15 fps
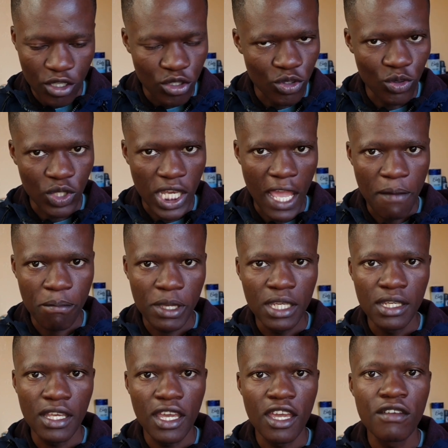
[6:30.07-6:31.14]
You type
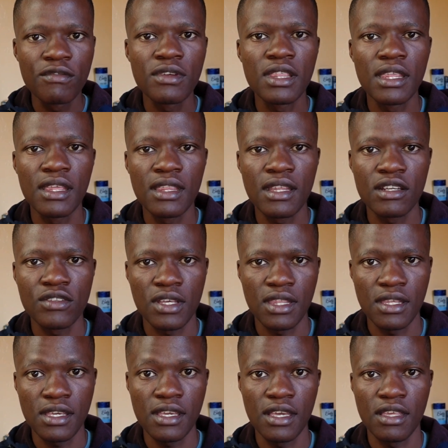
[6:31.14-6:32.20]
in everything that you're
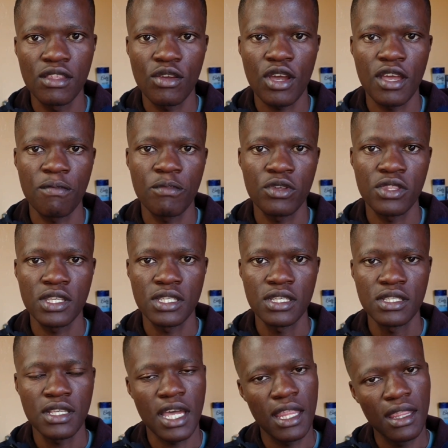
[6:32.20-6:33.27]
thinking in your
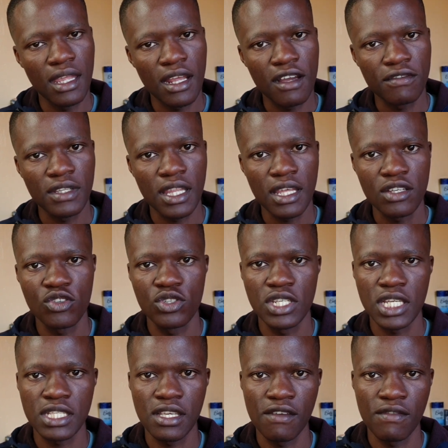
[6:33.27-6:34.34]
hypothesis, and then after that you
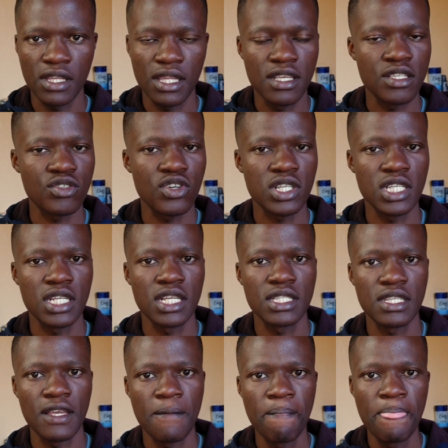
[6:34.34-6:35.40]
just give it the instruction and
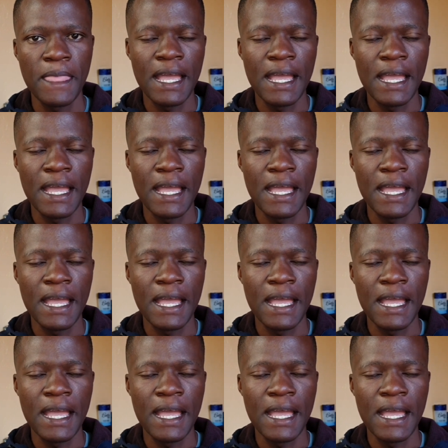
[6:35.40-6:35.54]
say,